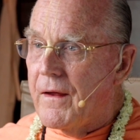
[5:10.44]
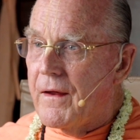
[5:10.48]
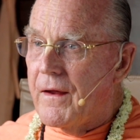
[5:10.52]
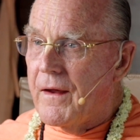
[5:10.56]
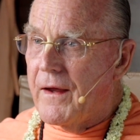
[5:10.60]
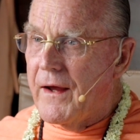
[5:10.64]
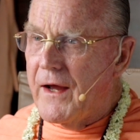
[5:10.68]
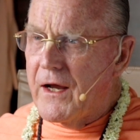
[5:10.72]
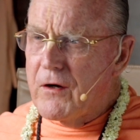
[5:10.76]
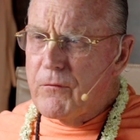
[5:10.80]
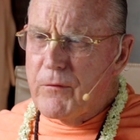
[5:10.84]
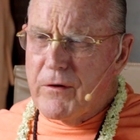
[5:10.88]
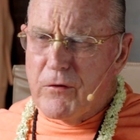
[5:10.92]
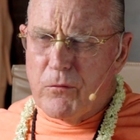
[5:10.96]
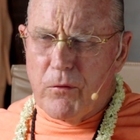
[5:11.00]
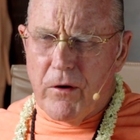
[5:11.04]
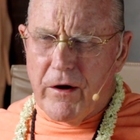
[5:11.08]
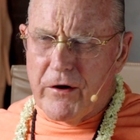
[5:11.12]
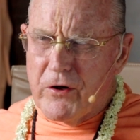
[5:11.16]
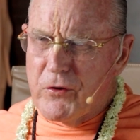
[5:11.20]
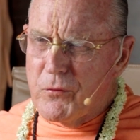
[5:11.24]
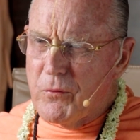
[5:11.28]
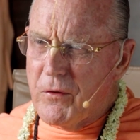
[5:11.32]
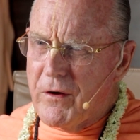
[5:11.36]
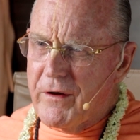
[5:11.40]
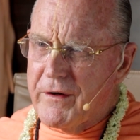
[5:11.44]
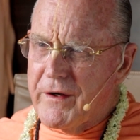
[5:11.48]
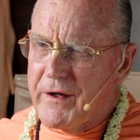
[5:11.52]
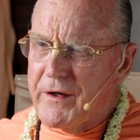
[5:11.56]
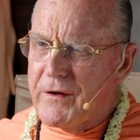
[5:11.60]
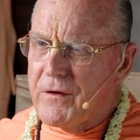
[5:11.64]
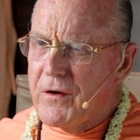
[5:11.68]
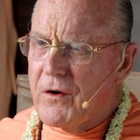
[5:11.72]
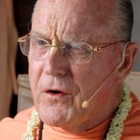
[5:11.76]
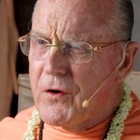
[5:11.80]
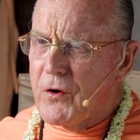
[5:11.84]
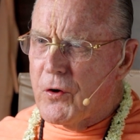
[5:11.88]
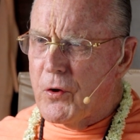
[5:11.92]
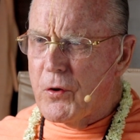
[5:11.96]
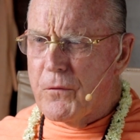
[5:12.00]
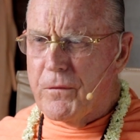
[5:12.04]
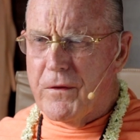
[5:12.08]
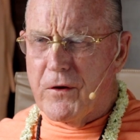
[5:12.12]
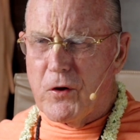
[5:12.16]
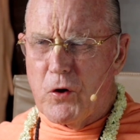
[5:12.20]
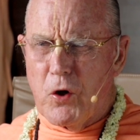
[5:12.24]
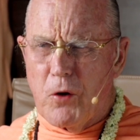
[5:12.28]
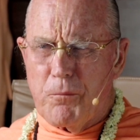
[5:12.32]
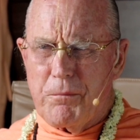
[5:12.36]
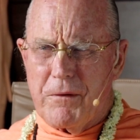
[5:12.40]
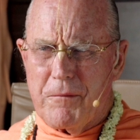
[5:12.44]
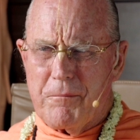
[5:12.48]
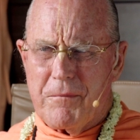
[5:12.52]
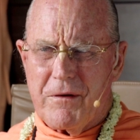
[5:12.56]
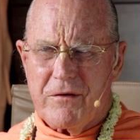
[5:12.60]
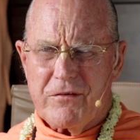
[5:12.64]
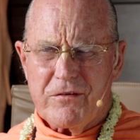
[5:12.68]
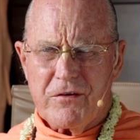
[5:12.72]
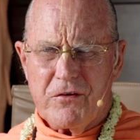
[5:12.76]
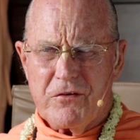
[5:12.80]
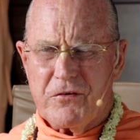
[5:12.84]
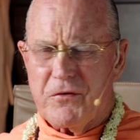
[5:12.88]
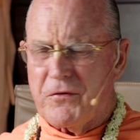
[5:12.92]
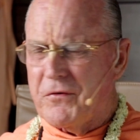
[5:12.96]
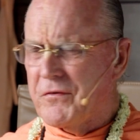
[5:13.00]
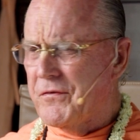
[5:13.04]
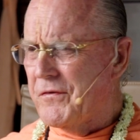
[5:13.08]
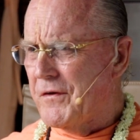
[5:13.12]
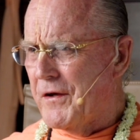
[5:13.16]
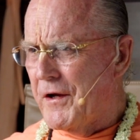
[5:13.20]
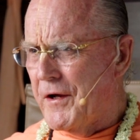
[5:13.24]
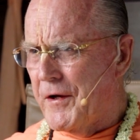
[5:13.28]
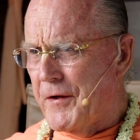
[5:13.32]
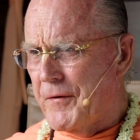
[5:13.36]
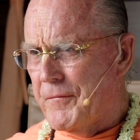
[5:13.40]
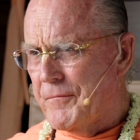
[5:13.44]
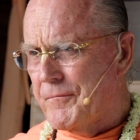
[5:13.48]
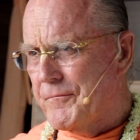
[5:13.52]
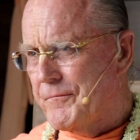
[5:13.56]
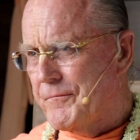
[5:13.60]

"Angry Radharani heard the Gopi messenger say,